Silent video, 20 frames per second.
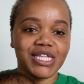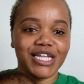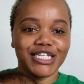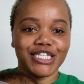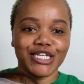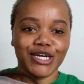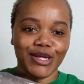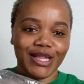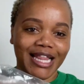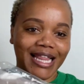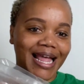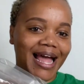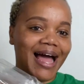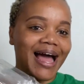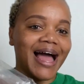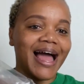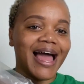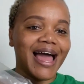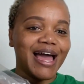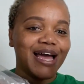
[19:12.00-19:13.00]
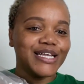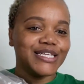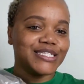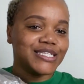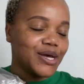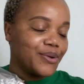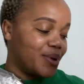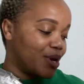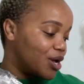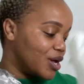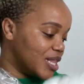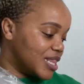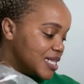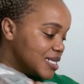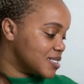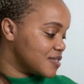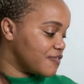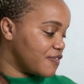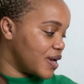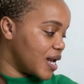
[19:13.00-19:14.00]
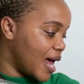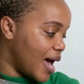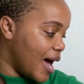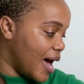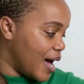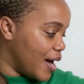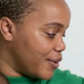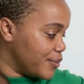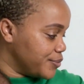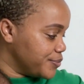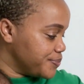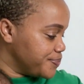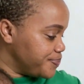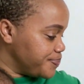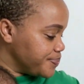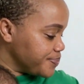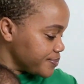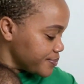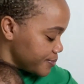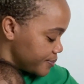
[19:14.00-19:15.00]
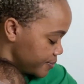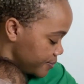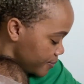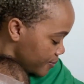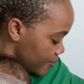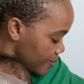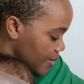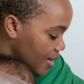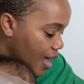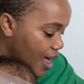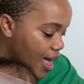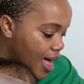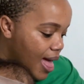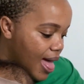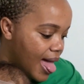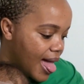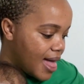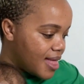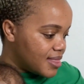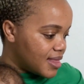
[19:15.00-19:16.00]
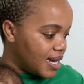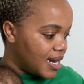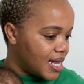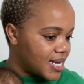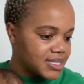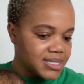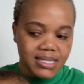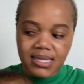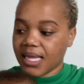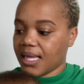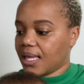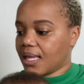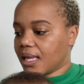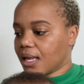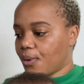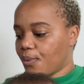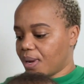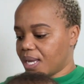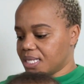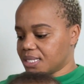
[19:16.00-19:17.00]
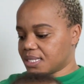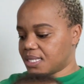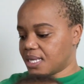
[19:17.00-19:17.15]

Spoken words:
a toddler. So we got this for now. And the next thing, where is